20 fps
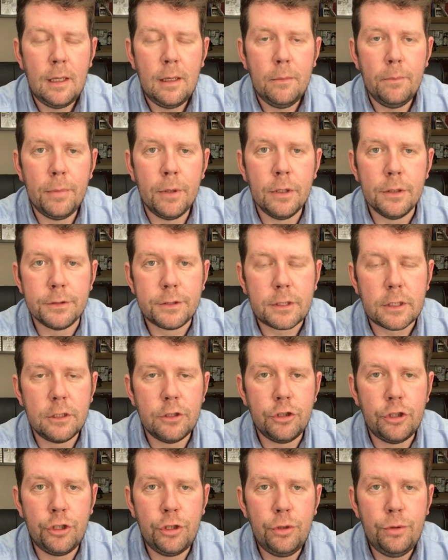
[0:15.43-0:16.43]
But
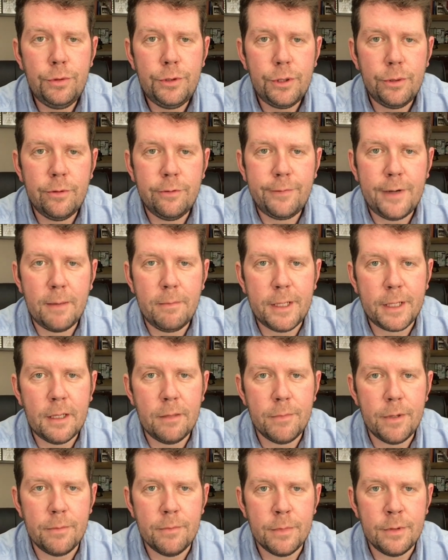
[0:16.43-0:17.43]
due to a family
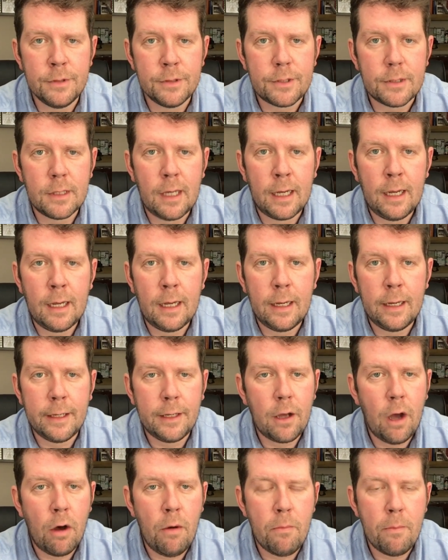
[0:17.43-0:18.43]
commitment, I
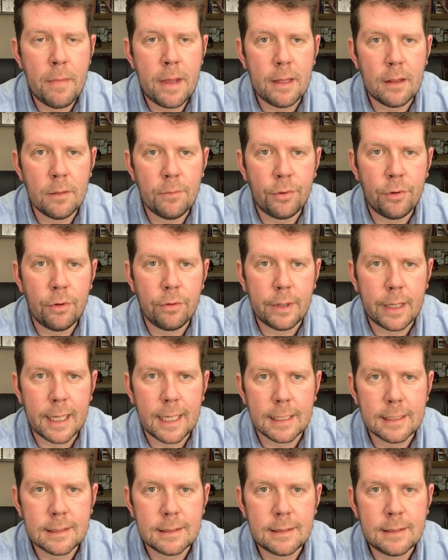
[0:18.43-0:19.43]
can't make the
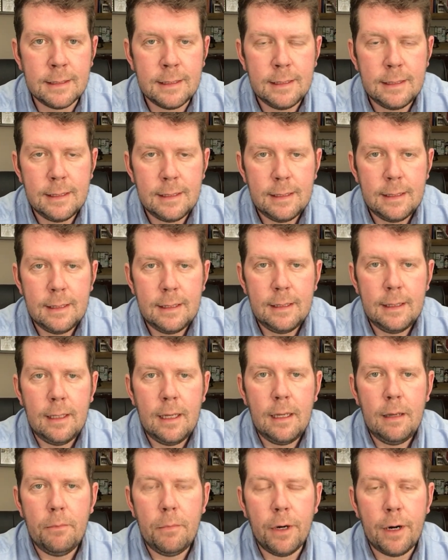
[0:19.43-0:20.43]
broadcast.
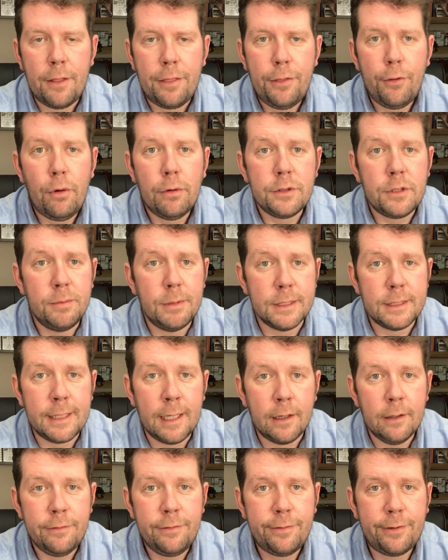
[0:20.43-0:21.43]
But I thought to
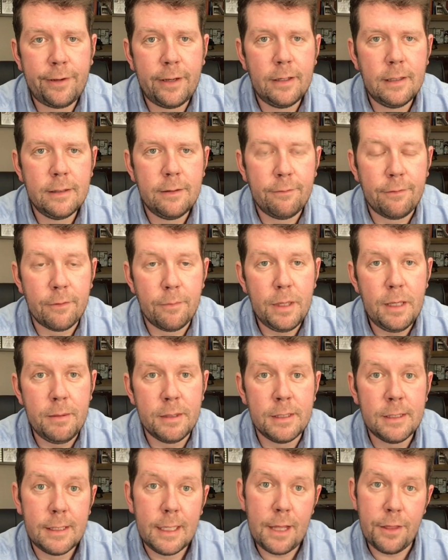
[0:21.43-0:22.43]
myself, if the
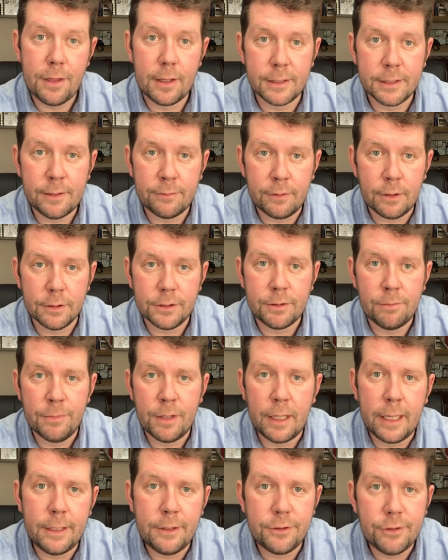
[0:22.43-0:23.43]
BBC thinks I've got
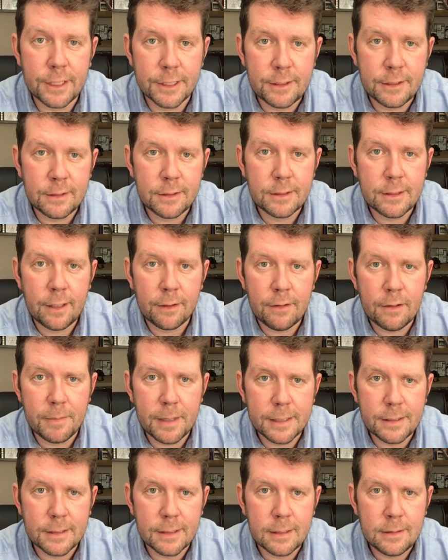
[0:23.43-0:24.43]
something interesting to say on the
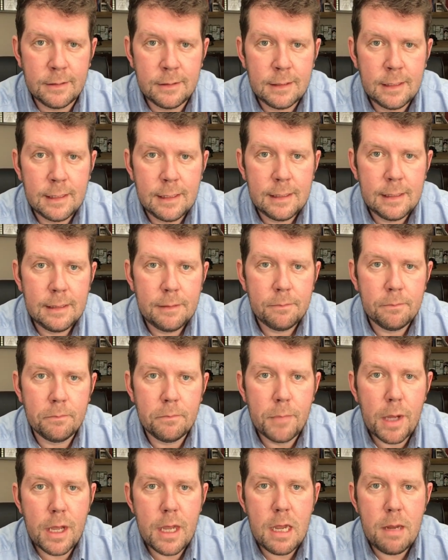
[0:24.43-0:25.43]
matter,
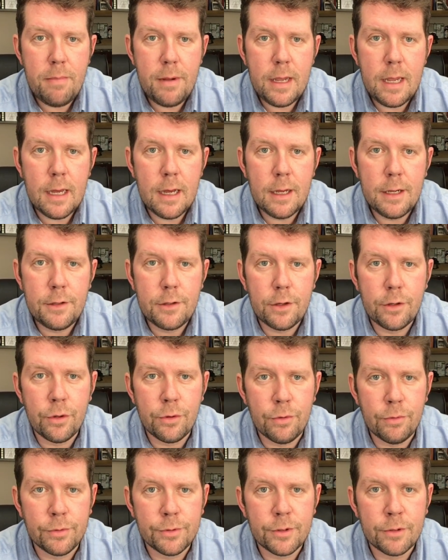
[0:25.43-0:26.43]
maybe I
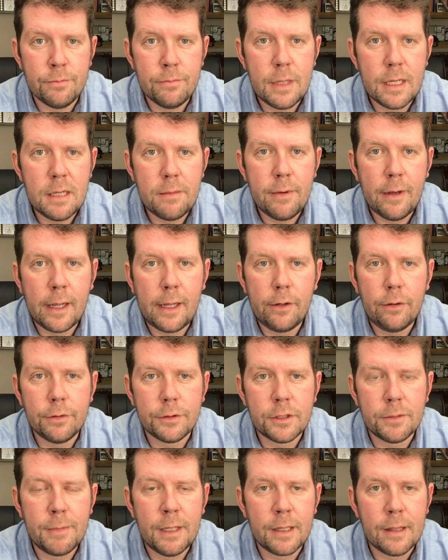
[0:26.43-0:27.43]
do, so maybe I ought
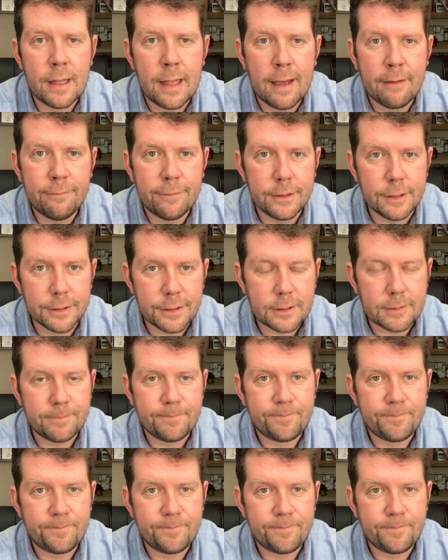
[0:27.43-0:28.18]
to make the effort.